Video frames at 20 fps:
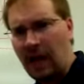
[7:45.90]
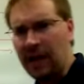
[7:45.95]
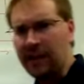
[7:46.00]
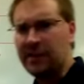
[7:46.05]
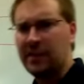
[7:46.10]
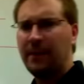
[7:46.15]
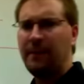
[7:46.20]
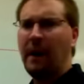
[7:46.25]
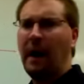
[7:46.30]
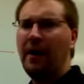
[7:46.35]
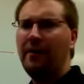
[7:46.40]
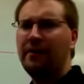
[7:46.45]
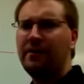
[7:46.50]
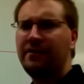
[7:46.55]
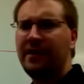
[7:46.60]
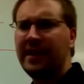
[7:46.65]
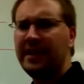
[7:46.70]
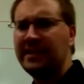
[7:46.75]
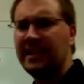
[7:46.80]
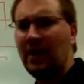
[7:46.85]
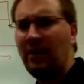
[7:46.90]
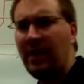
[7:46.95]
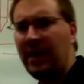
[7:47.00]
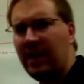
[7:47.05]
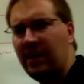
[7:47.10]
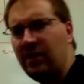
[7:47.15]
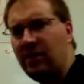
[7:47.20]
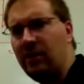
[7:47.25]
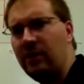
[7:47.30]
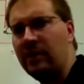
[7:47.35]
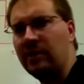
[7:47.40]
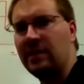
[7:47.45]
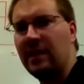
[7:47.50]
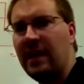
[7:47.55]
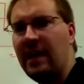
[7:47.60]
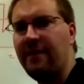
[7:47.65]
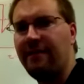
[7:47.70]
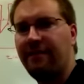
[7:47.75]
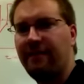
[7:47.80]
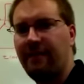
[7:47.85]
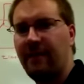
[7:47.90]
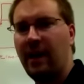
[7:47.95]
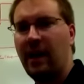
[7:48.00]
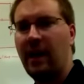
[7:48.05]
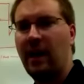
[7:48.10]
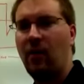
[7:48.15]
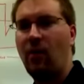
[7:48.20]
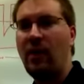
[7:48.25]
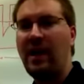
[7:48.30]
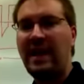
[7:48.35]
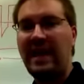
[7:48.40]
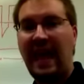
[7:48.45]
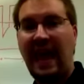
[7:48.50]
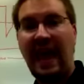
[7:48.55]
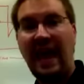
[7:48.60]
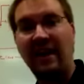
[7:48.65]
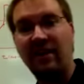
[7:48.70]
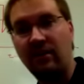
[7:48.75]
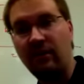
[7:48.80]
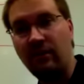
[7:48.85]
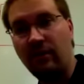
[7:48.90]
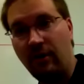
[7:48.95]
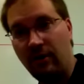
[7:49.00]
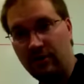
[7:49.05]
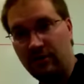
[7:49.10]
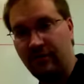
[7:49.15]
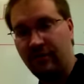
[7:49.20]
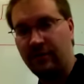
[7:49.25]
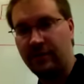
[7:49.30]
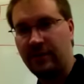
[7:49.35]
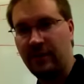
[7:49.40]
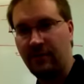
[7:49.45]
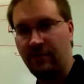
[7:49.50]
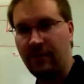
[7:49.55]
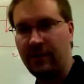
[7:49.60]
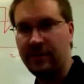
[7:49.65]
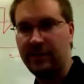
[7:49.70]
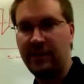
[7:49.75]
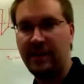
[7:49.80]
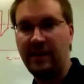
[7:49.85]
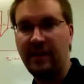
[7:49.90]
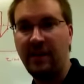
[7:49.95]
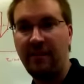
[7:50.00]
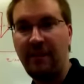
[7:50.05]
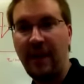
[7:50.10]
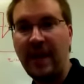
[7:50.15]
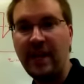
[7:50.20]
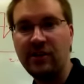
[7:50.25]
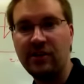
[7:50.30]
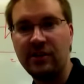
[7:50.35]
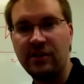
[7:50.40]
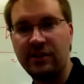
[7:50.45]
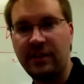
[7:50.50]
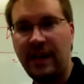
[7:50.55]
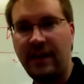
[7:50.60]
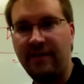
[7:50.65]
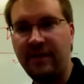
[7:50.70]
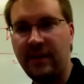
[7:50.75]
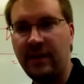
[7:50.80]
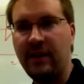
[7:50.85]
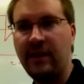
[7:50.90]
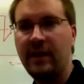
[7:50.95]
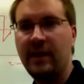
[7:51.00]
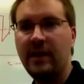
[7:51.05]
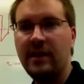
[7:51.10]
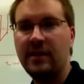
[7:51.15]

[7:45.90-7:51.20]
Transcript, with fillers: some other things that we can do is if uh, we can't do those for some reason and the patient's having